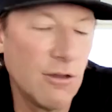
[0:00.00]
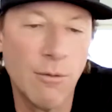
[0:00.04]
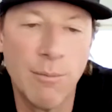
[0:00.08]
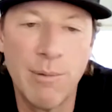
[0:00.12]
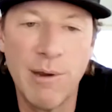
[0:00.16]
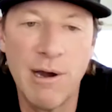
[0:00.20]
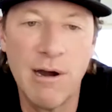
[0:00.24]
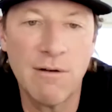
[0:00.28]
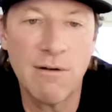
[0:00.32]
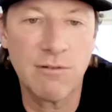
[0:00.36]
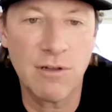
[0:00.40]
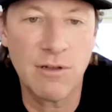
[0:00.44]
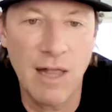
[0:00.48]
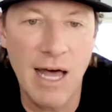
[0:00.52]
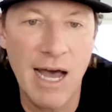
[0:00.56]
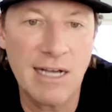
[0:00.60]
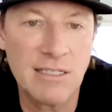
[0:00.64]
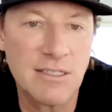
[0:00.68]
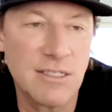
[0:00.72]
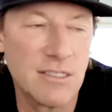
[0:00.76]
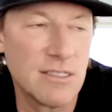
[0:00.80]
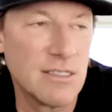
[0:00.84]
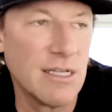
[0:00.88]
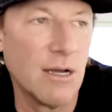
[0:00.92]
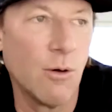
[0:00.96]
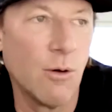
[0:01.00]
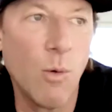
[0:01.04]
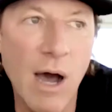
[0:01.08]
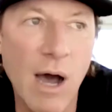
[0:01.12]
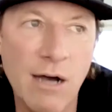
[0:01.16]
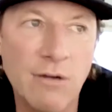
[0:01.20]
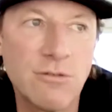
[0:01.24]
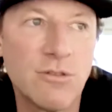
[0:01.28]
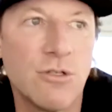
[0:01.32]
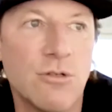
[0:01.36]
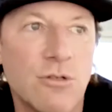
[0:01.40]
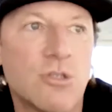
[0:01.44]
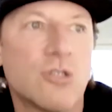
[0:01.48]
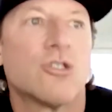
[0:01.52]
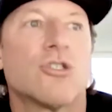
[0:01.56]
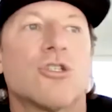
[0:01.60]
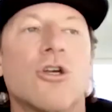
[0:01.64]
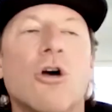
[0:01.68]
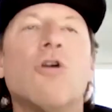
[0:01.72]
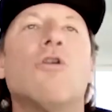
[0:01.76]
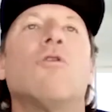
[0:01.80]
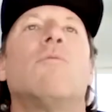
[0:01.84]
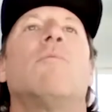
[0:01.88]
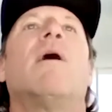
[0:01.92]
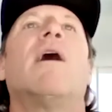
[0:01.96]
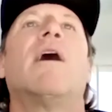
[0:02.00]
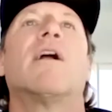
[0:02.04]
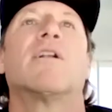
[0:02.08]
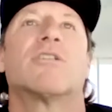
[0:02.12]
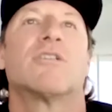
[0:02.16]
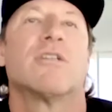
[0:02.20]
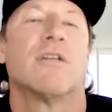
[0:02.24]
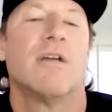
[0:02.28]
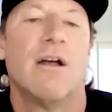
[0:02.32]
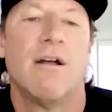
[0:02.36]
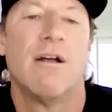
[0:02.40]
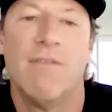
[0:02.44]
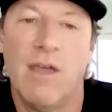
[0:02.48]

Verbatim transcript: you a pair of glasses that wows you so much